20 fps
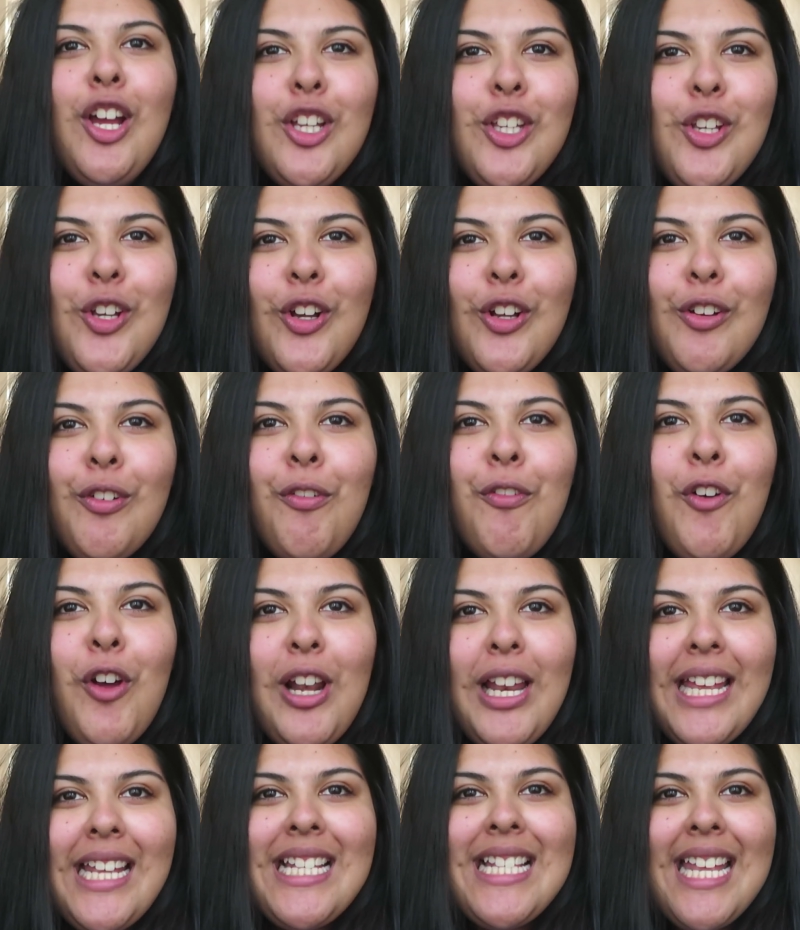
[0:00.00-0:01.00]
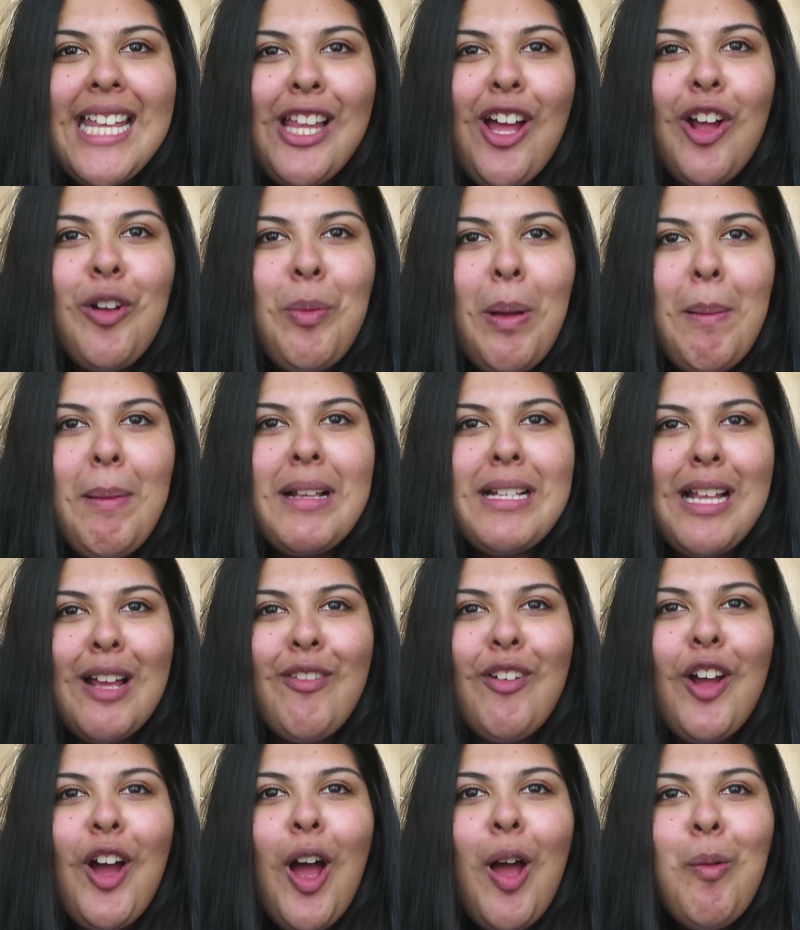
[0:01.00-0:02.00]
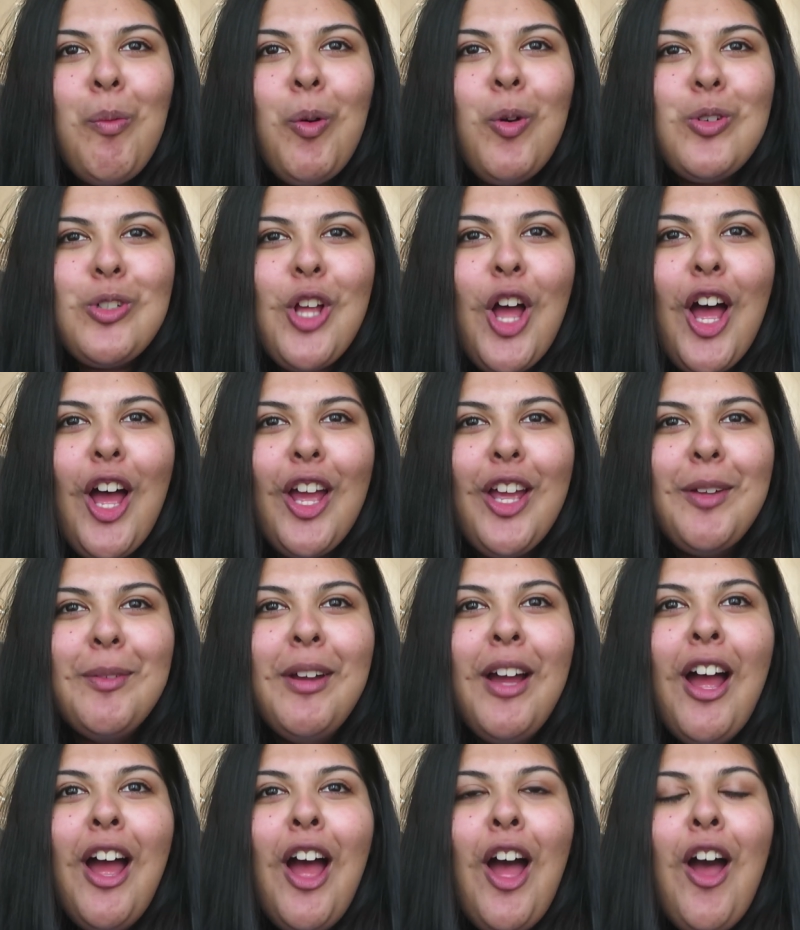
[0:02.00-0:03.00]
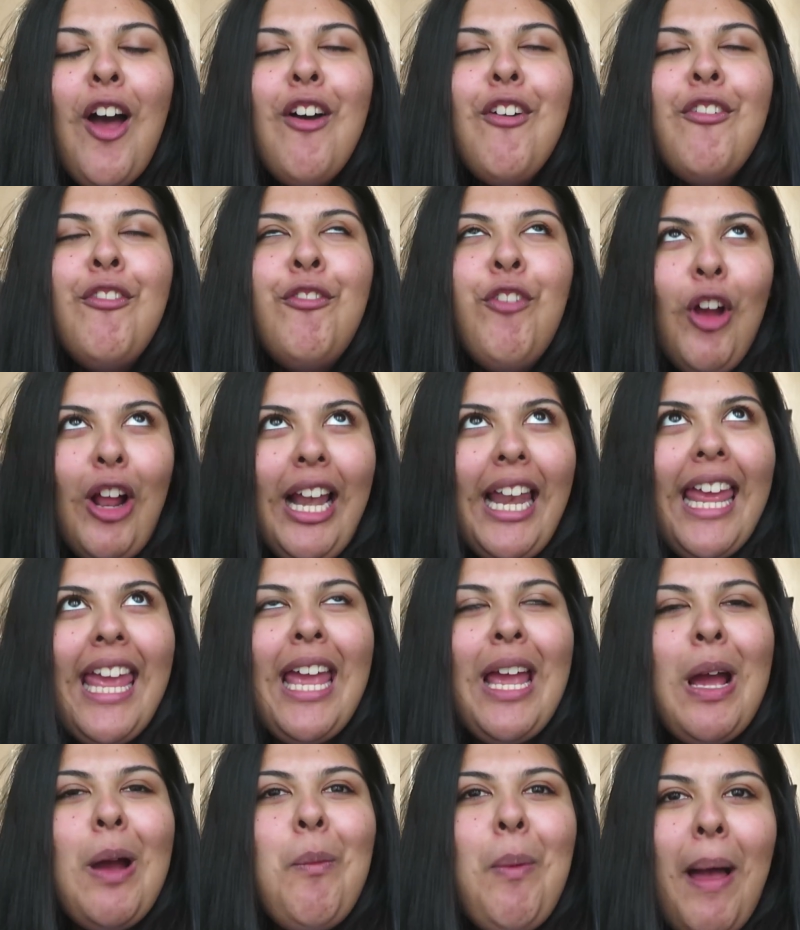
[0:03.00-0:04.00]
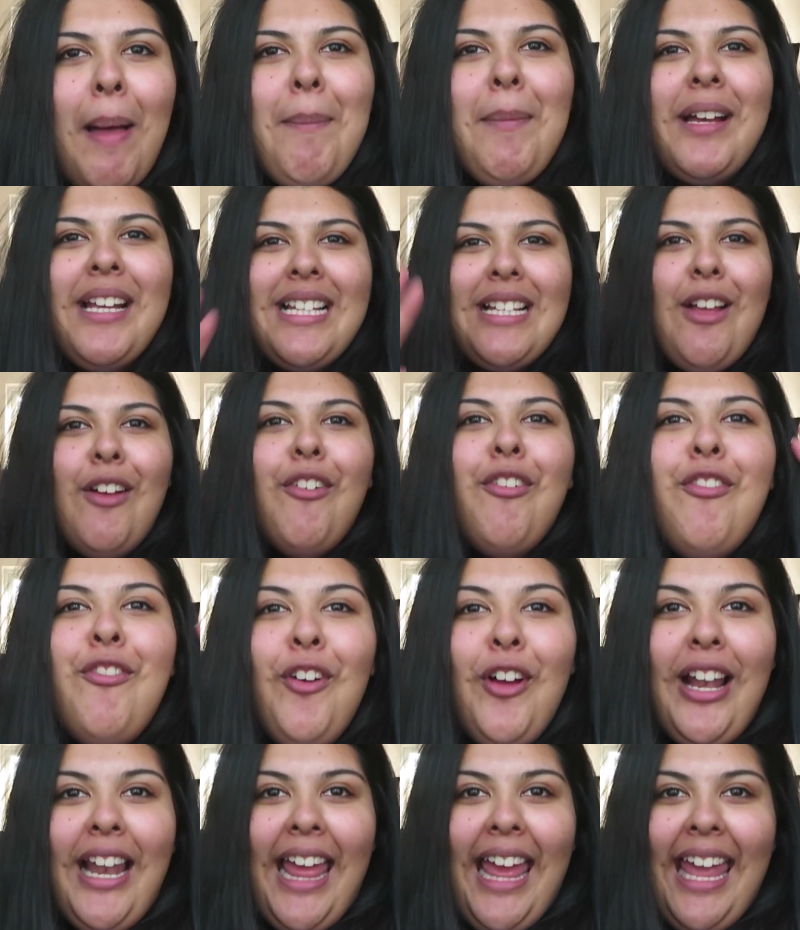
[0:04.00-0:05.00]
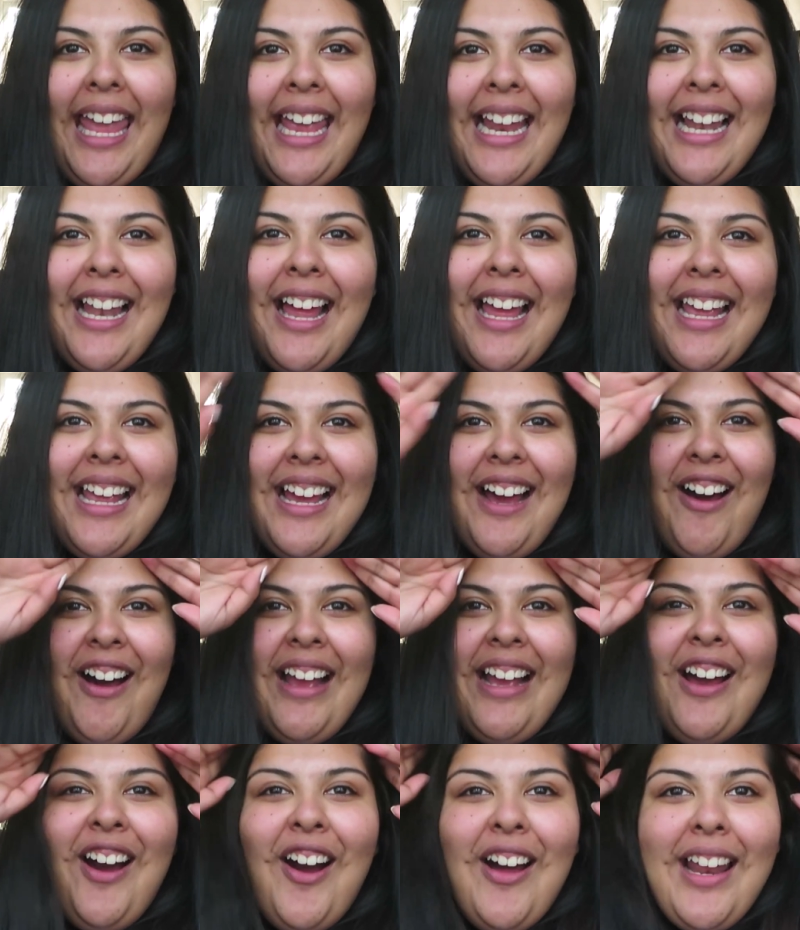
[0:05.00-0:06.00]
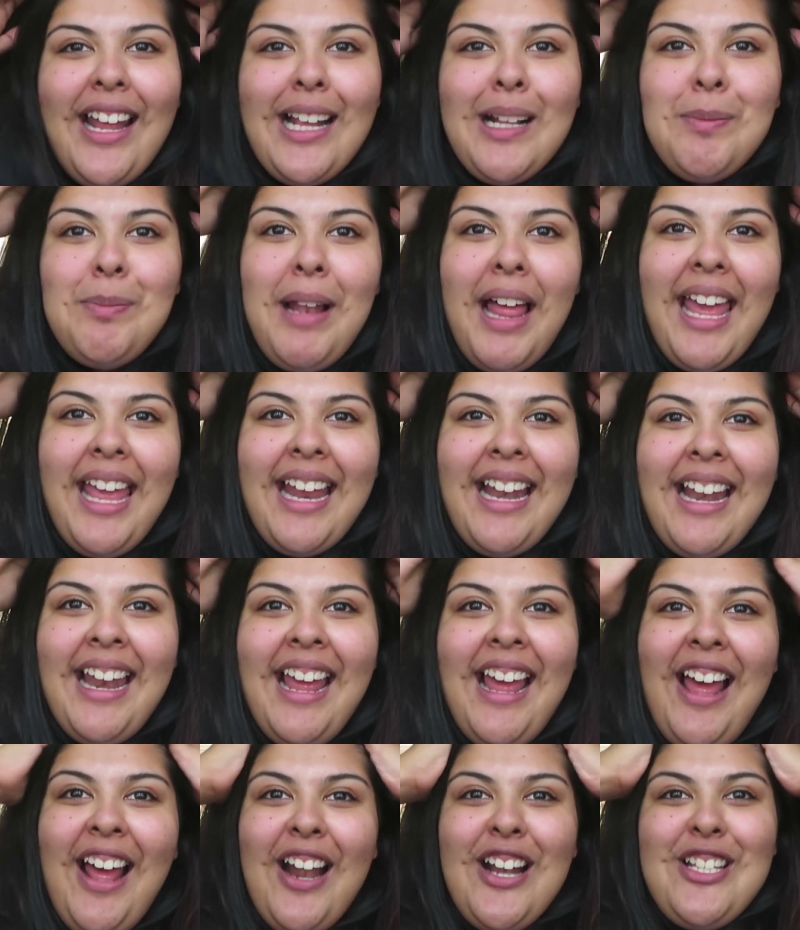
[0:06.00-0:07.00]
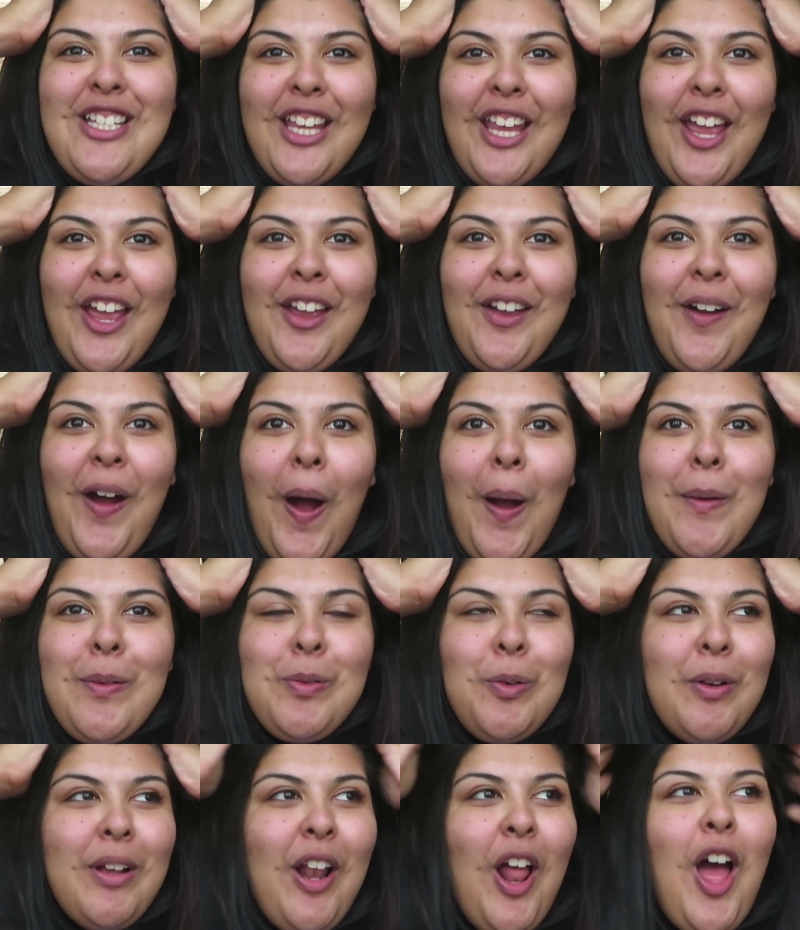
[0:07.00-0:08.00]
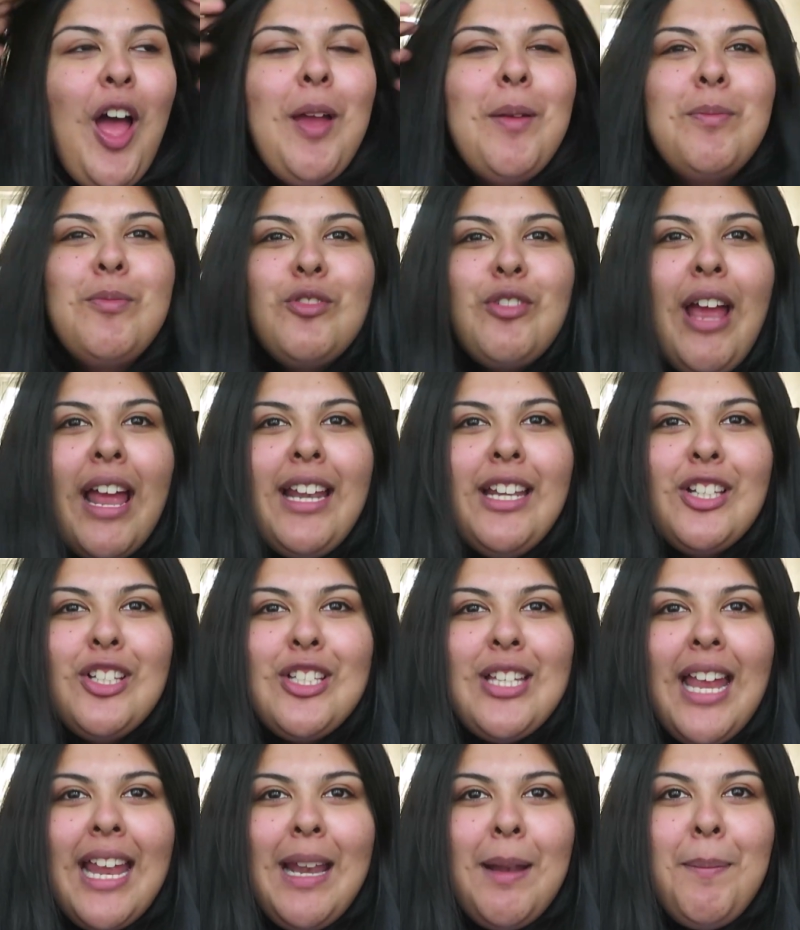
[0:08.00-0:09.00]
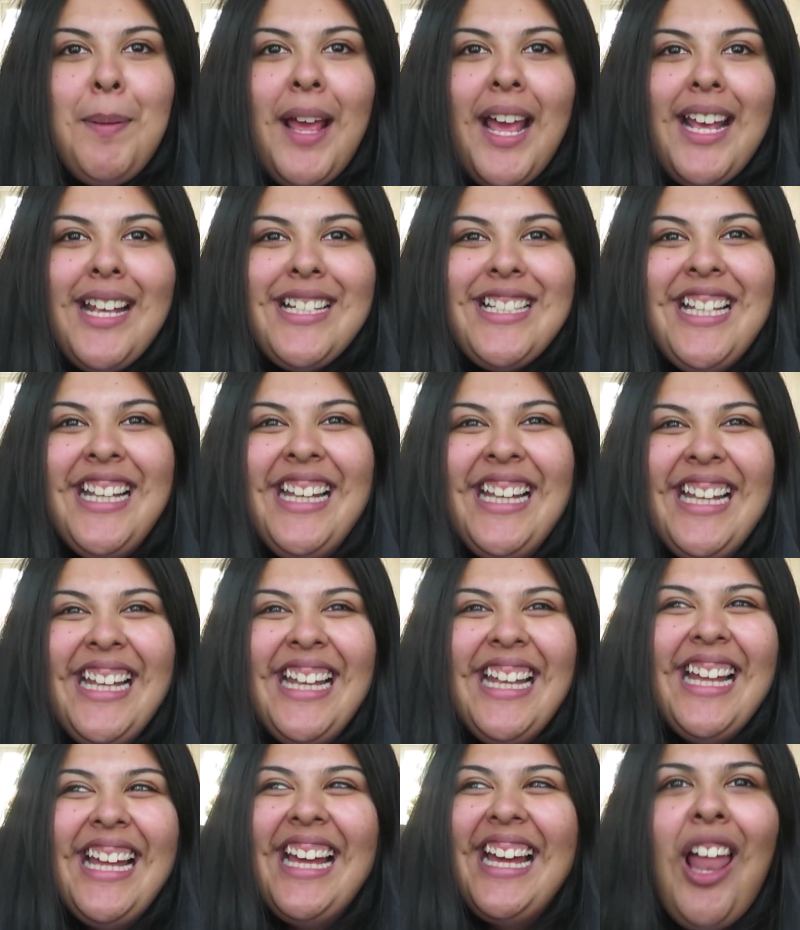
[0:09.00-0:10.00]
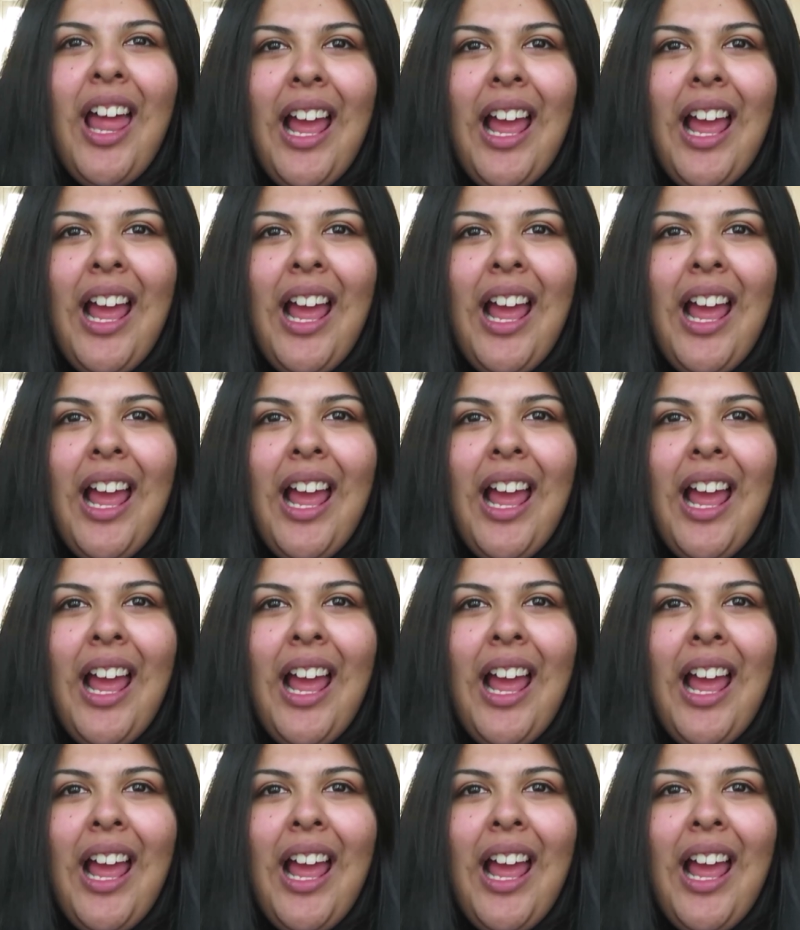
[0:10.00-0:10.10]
You could fully see that I'd wet myself. Like I walked home, fully wet myself, fully. Like I can't explain to you. I was walking home, drenched in piss.